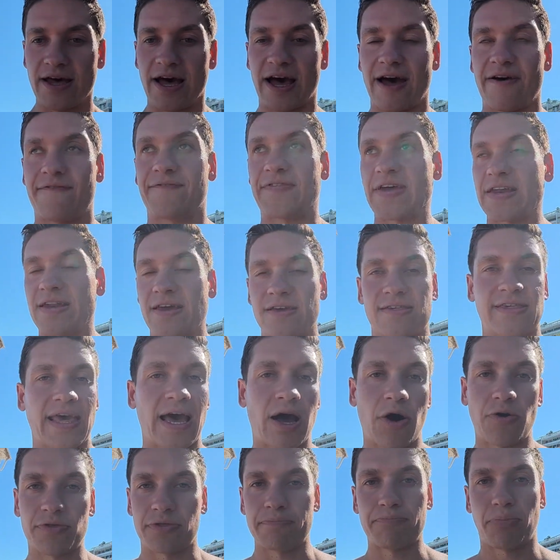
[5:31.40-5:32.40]
fitness,
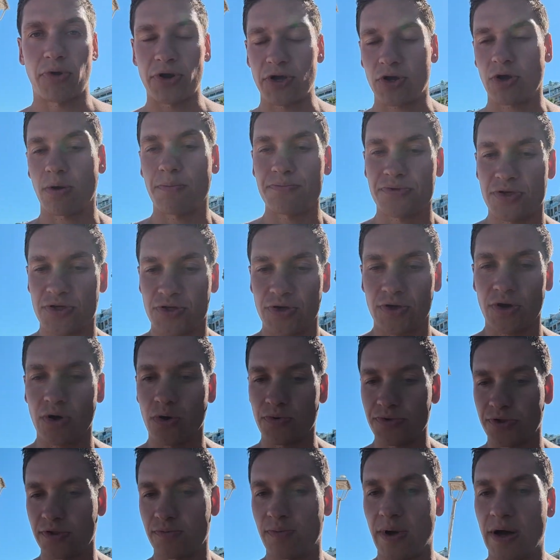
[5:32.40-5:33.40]
health, and body composition
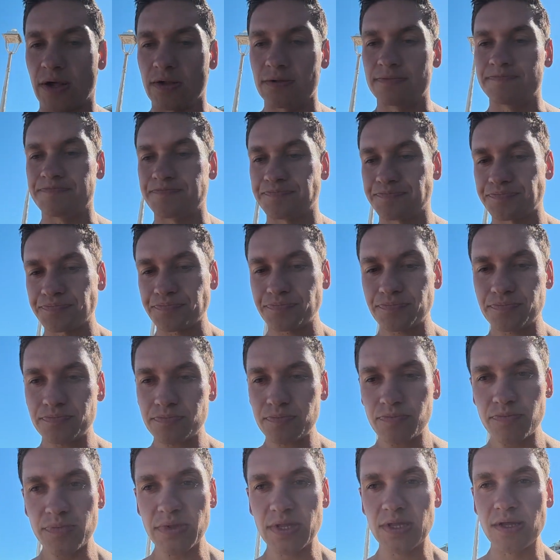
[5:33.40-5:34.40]
goals as well,
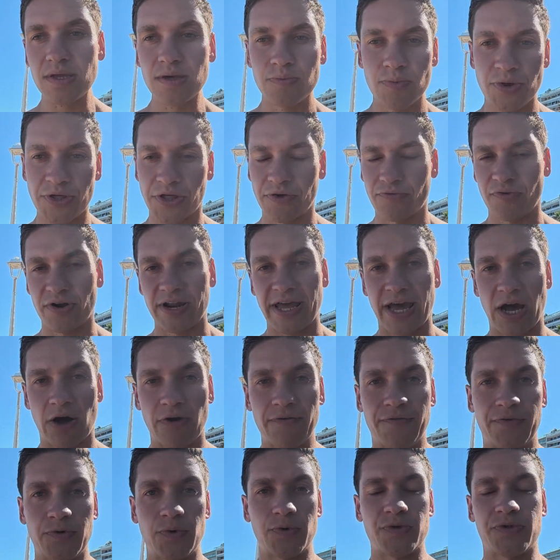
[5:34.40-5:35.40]
which is really
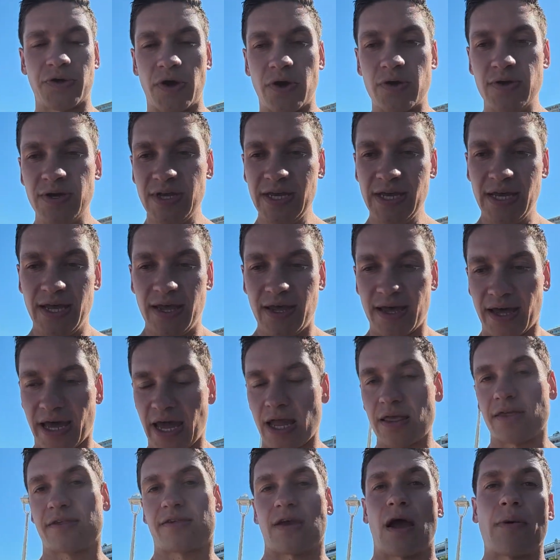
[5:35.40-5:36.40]
helpful. So
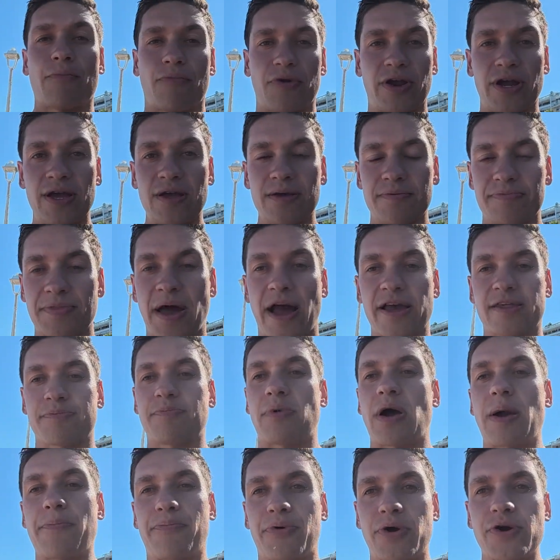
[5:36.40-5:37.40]
in summary, that's
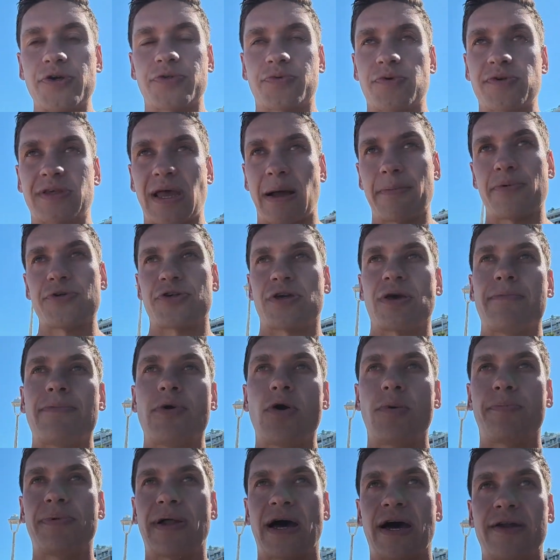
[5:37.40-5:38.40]
my approach to establishing a
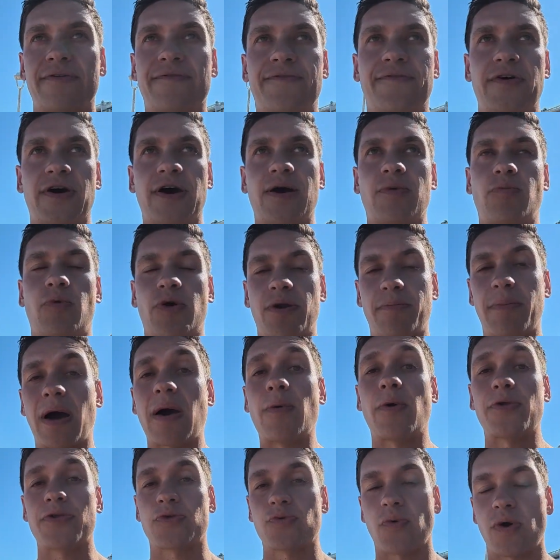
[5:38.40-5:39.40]
meal plan for one of my
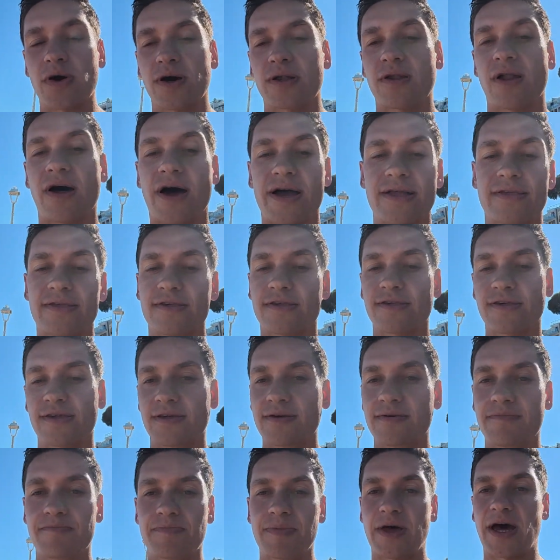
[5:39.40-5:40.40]
one-to-one clients,
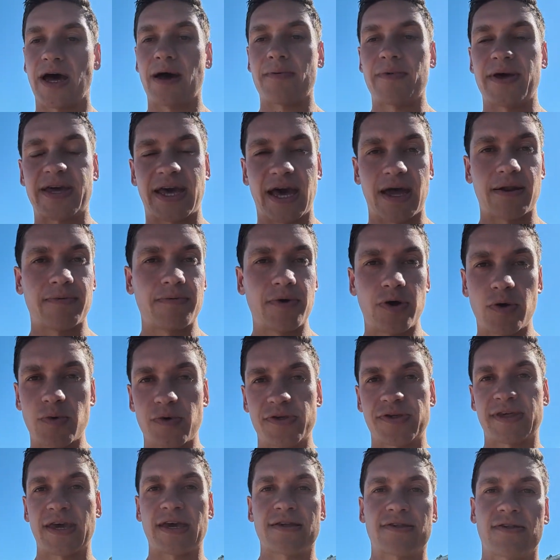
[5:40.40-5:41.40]
again, who are
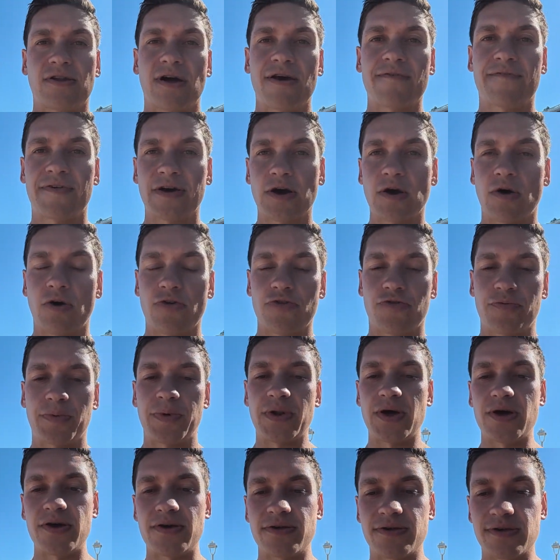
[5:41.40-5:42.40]
6 to 9 figure
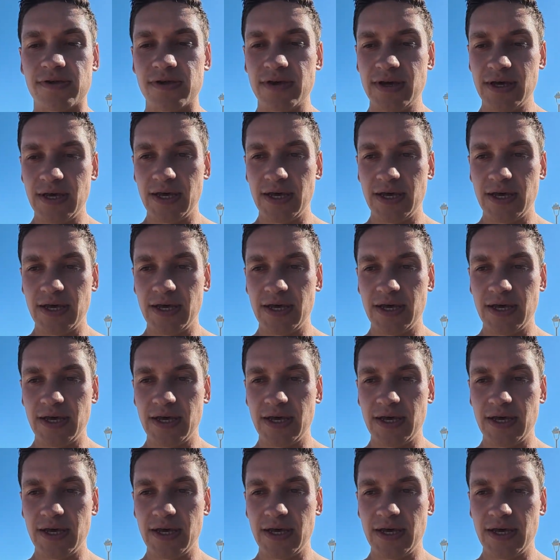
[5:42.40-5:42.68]
entrepreneurs,